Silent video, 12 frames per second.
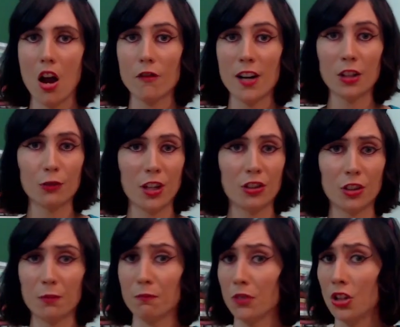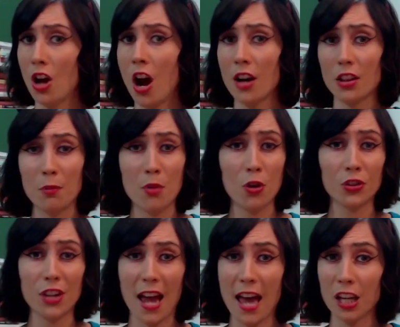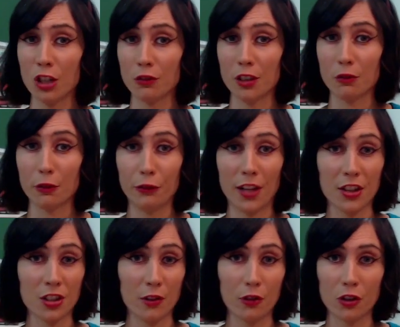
Arrest rates are not the most accurate reflection of